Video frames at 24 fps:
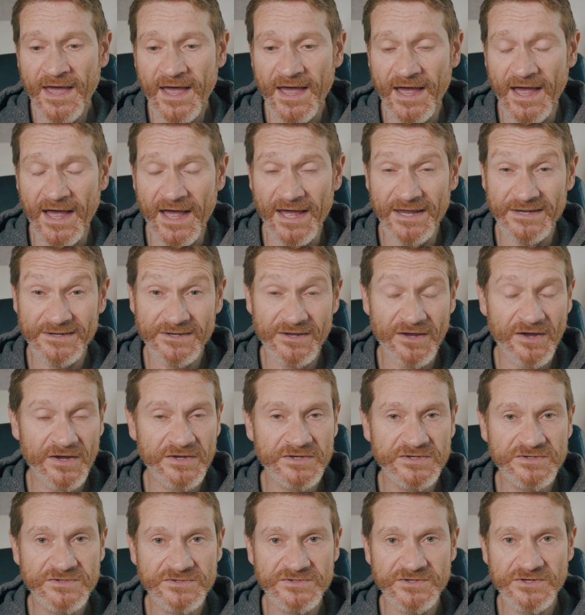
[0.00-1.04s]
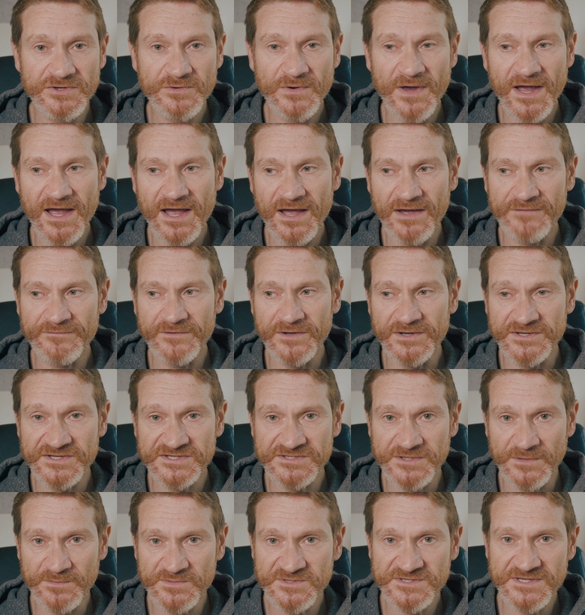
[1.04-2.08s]
And I do have a
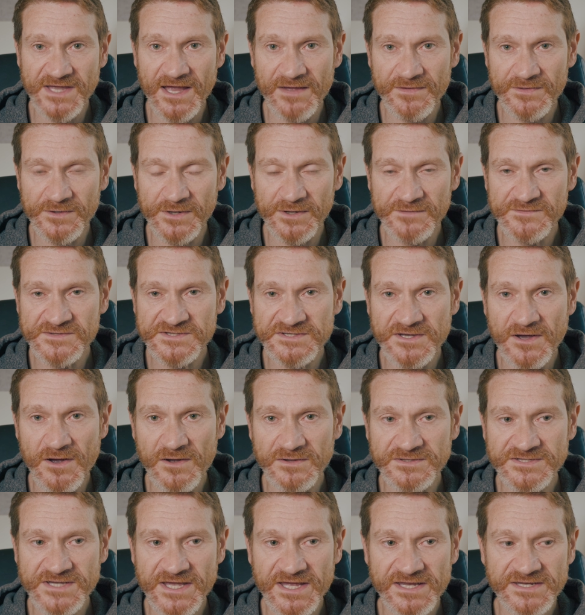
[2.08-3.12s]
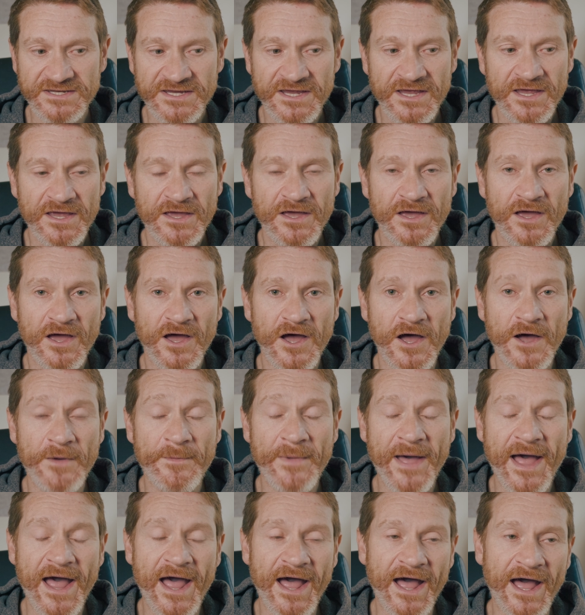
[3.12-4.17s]
Substack that I've started,
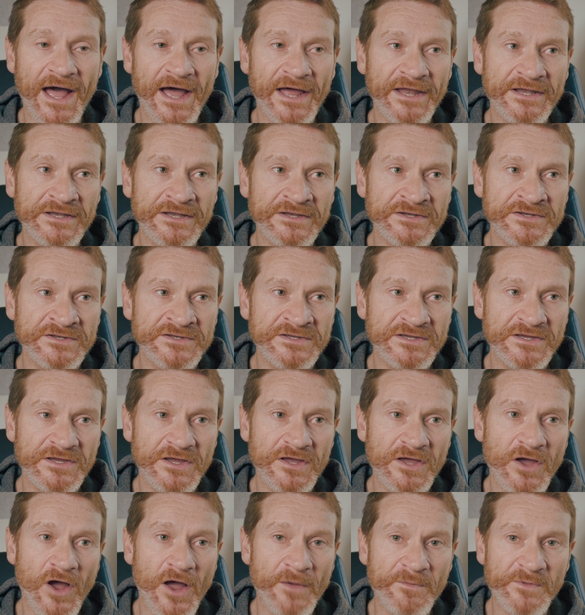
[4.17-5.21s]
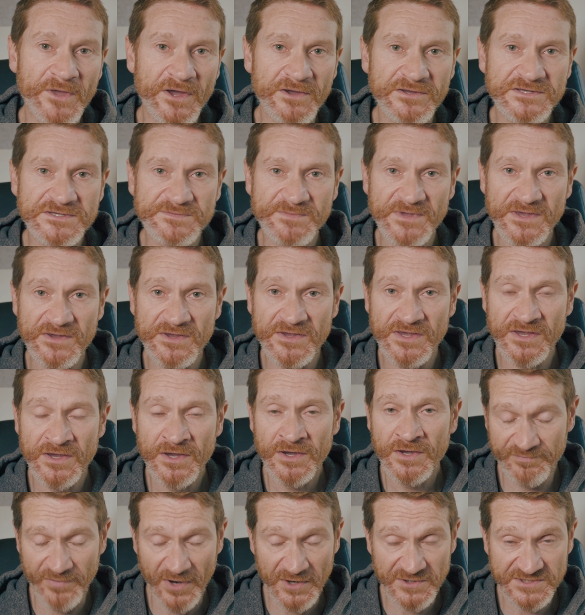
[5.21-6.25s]
and I'm going to be
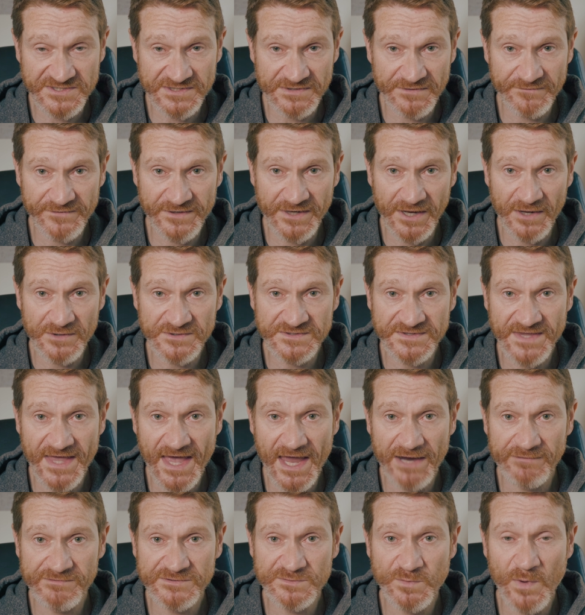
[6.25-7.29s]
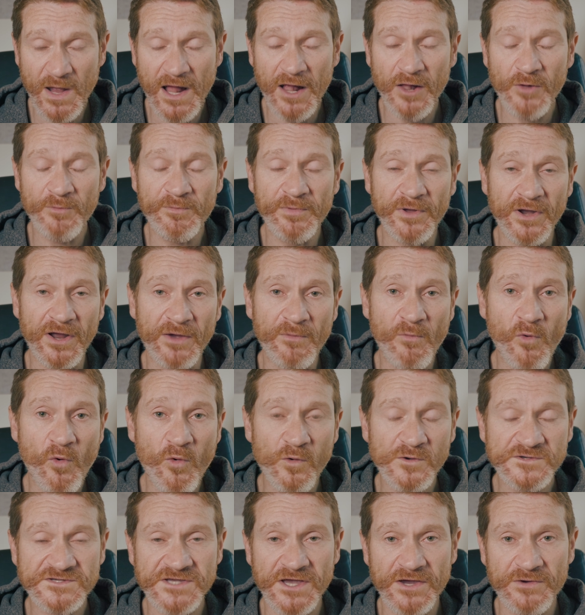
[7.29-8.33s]
posting the videos there as well, but I'm
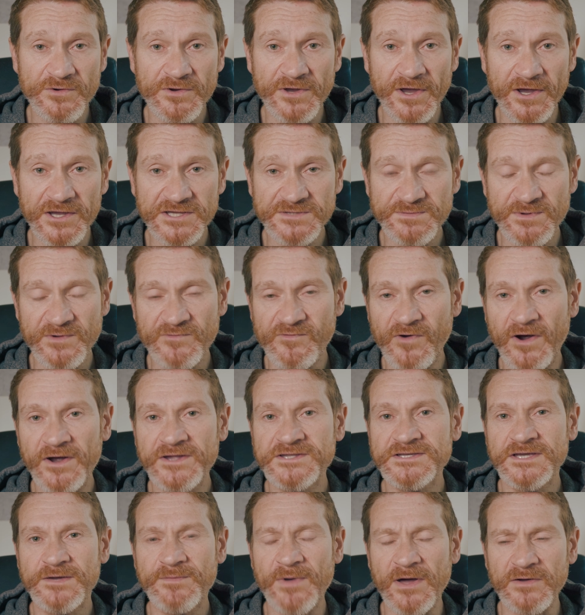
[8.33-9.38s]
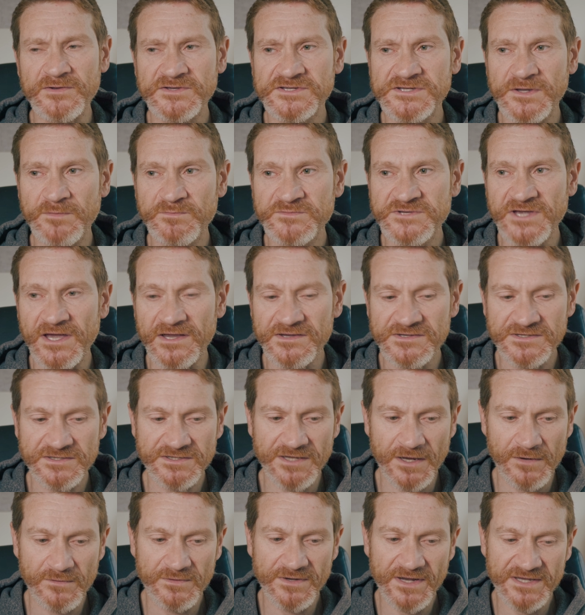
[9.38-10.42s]
also going to be writing about subjects that
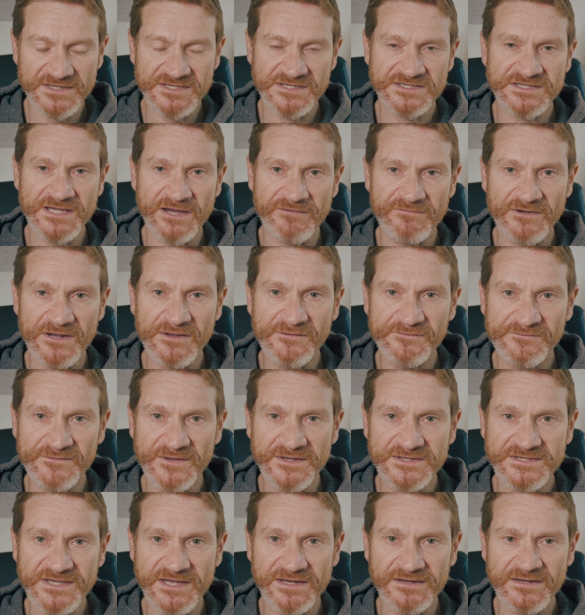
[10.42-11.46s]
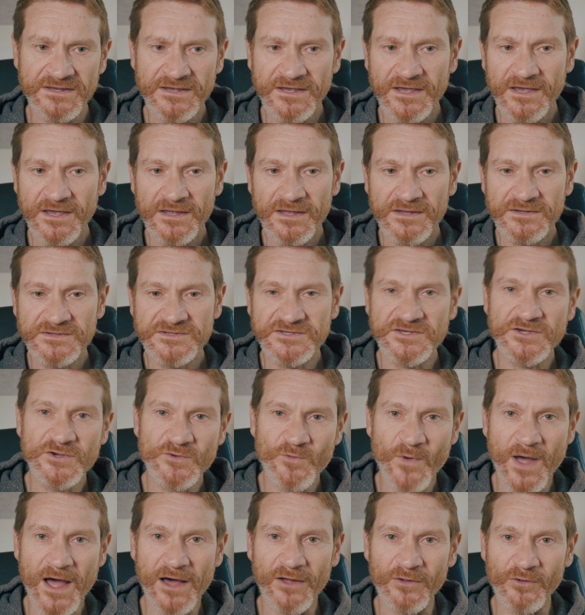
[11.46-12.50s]
don't necessarily fit in too
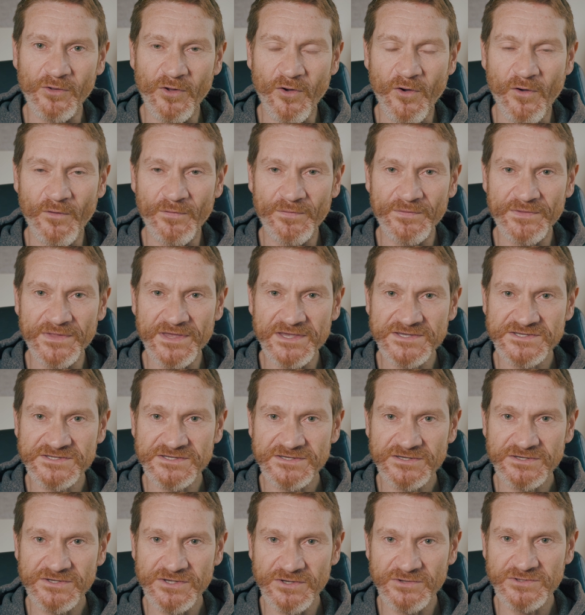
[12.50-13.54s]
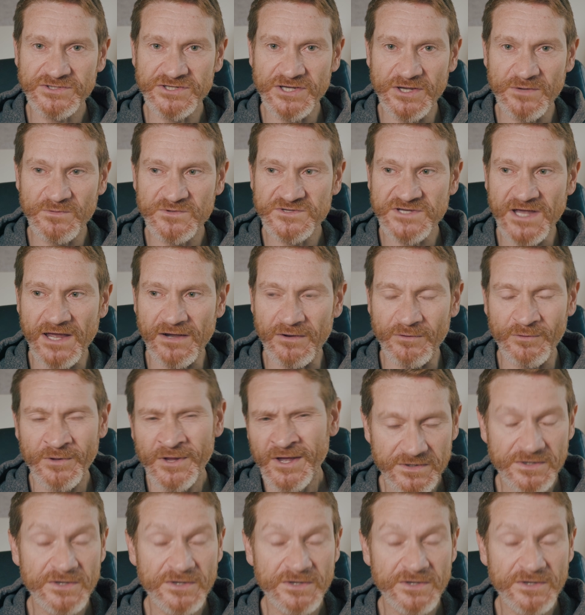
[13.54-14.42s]
well on this YouTube channel.